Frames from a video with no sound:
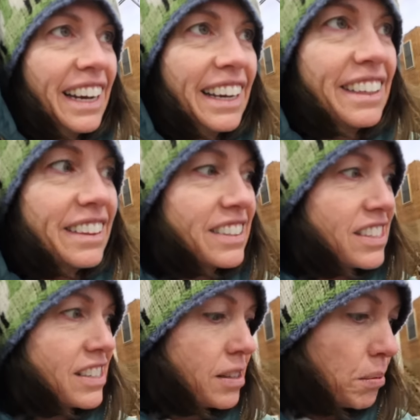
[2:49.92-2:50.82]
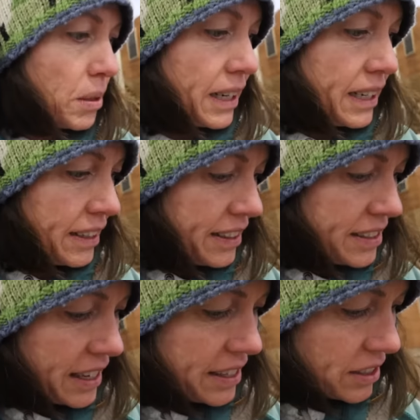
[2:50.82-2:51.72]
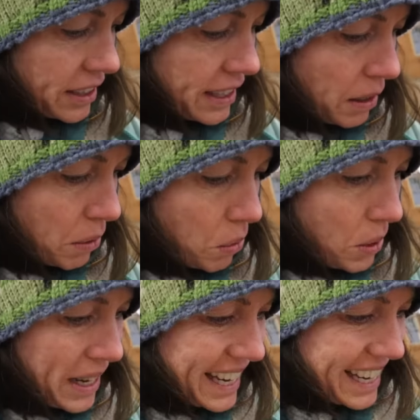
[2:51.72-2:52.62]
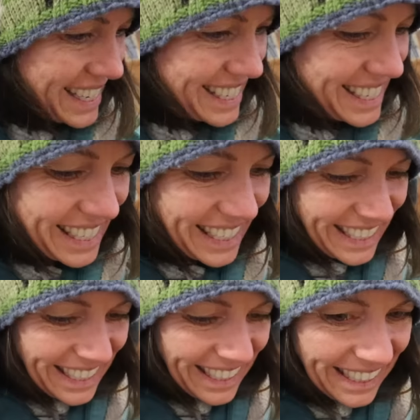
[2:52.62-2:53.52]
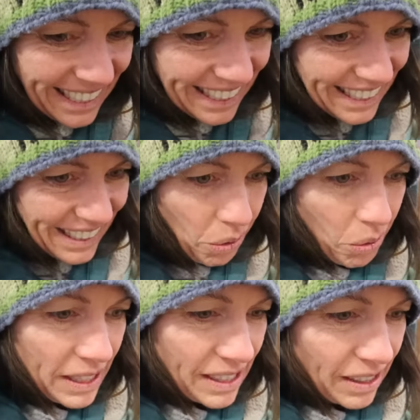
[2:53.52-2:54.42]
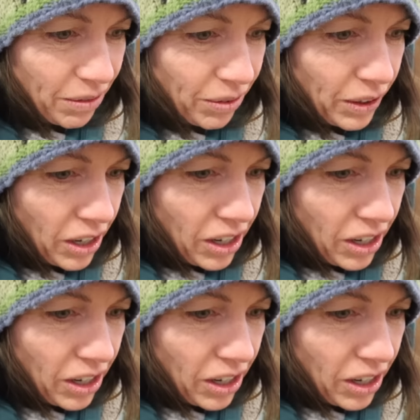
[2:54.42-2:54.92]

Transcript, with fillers: I think this is the week. These guys are gonna get weaned. Once and for